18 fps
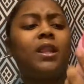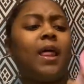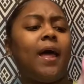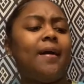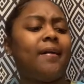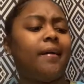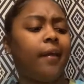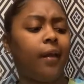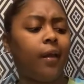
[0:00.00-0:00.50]

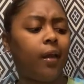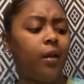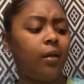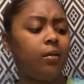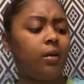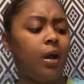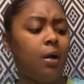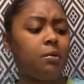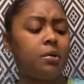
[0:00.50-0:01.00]
like,
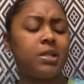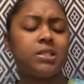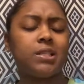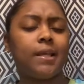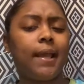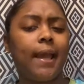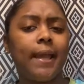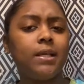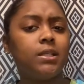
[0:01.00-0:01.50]
I want to say
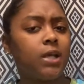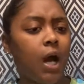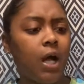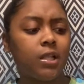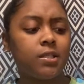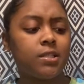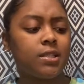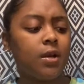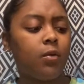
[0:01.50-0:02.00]
$8
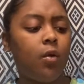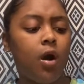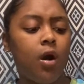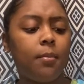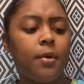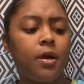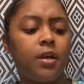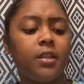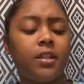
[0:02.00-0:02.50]
at
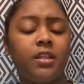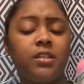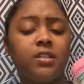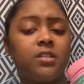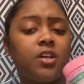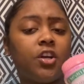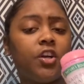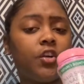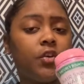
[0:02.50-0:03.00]
Walmart. These
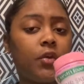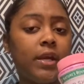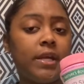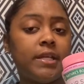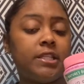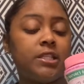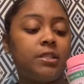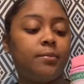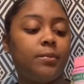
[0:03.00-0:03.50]
are
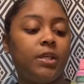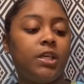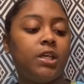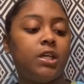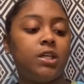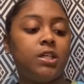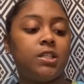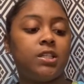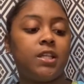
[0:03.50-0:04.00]
great
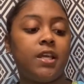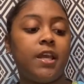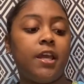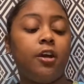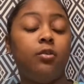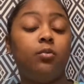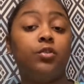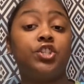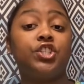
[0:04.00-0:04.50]
because they
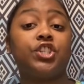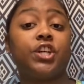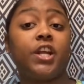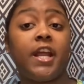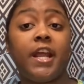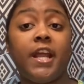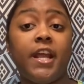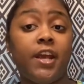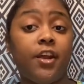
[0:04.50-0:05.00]
help with your
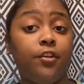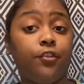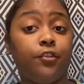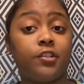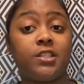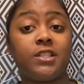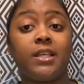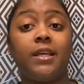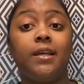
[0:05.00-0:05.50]
hair, your
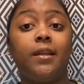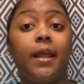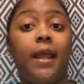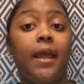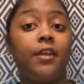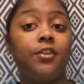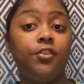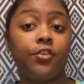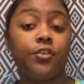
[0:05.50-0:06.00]
skin,
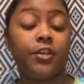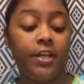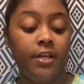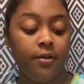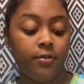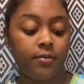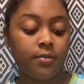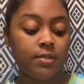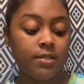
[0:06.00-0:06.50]
and your
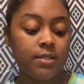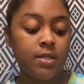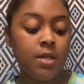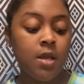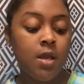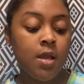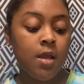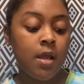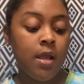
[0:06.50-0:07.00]
nails.
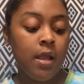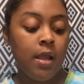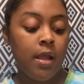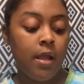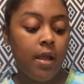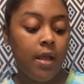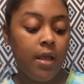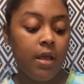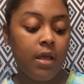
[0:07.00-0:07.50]

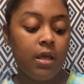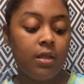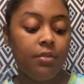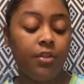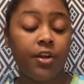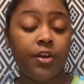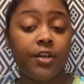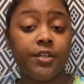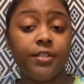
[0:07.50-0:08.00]
And
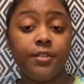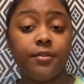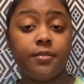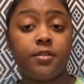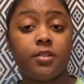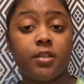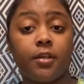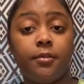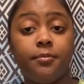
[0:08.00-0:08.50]
they're good.
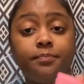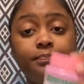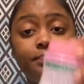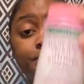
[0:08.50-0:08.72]
So